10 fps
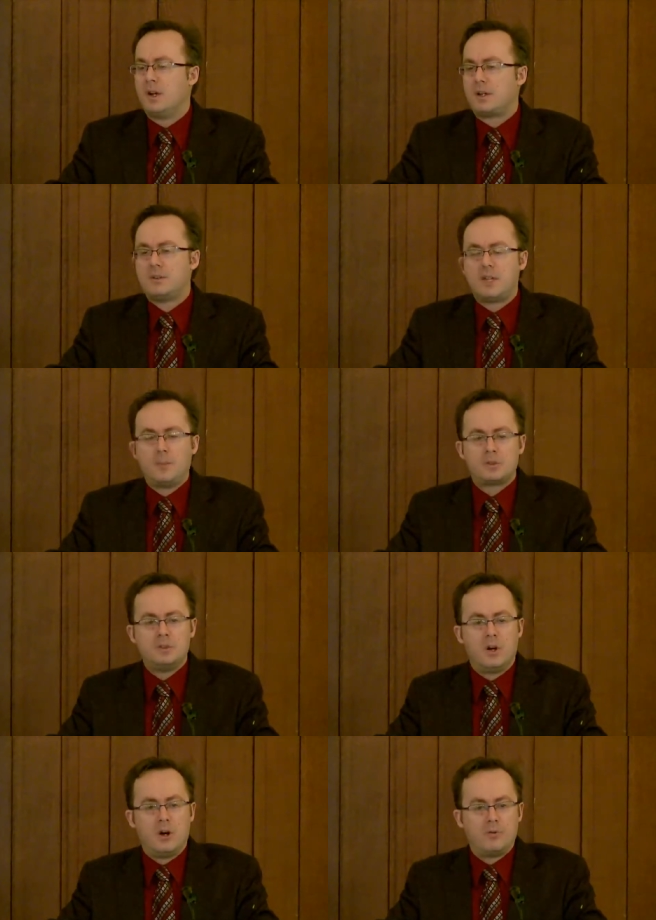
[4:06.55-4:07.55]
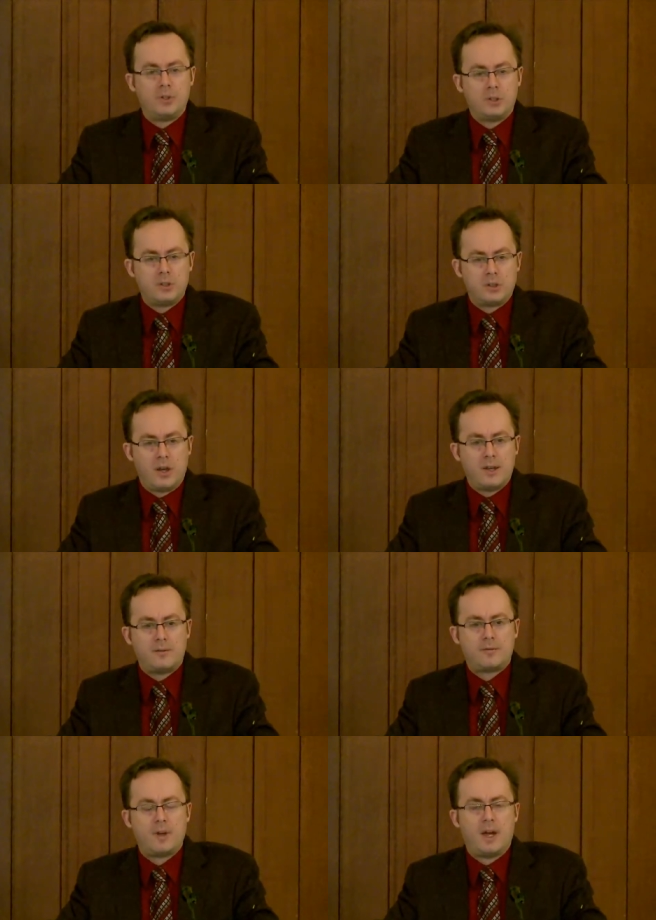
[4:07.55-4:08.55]
in our conception of the good
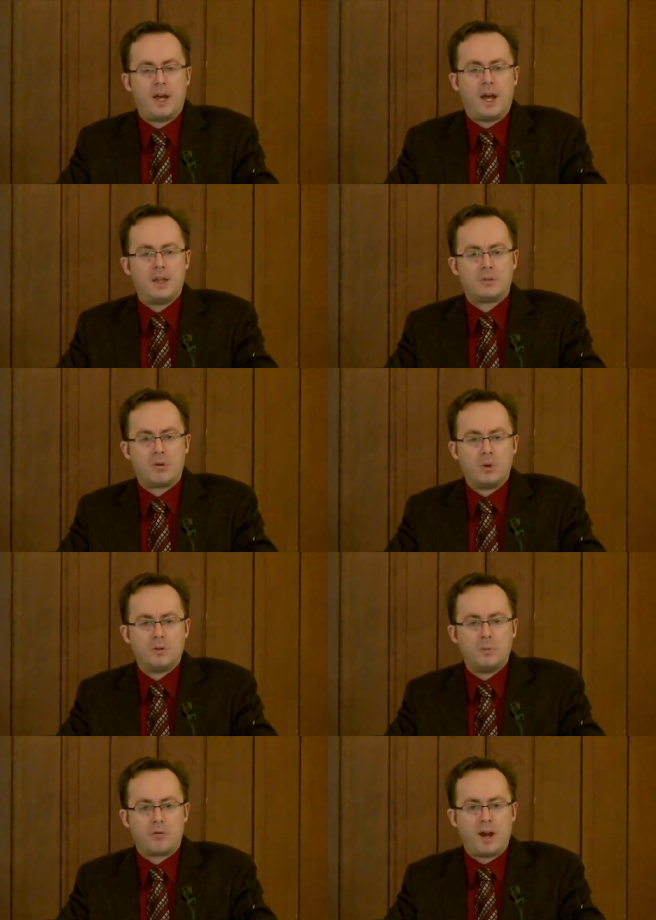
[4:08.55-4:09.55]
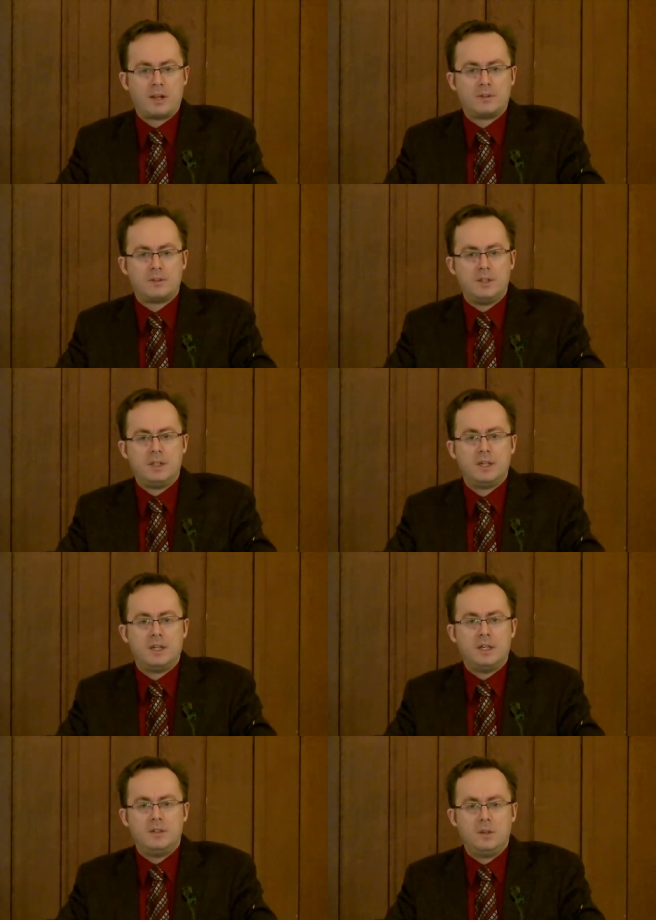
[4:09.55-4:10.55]
life and the role of morality
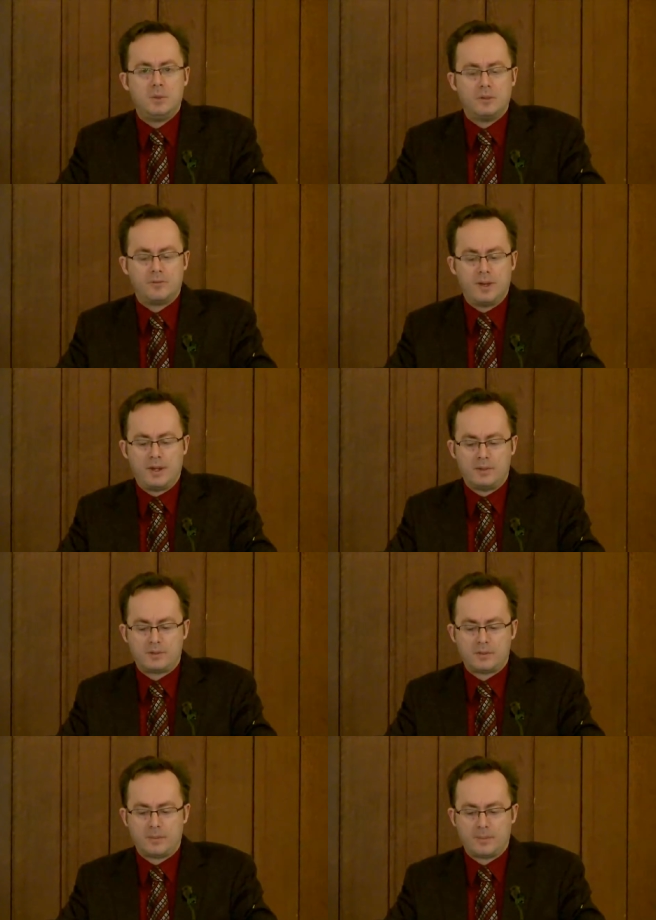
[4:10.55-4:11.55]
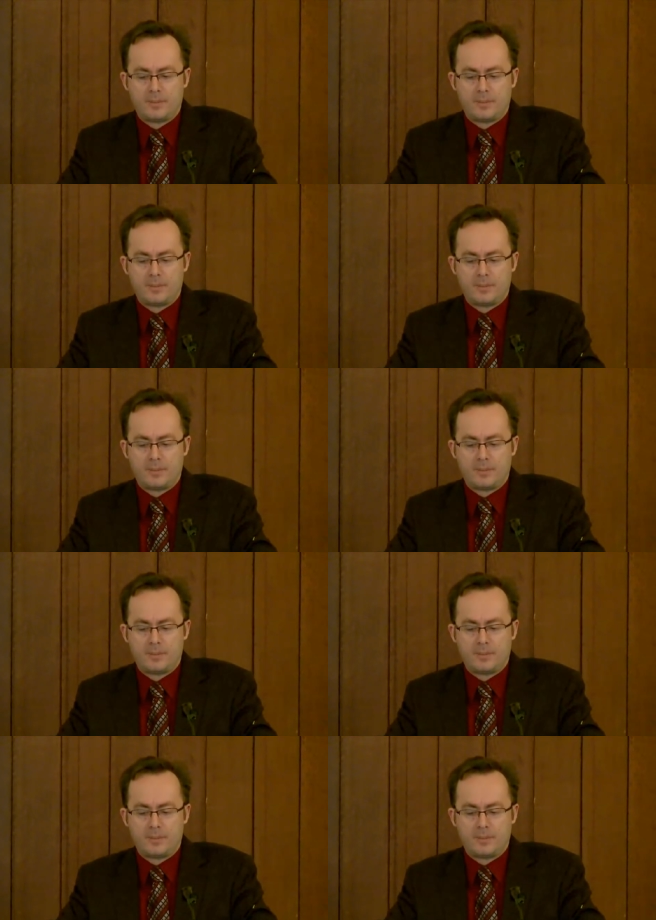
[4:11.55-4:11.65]
in human affairs.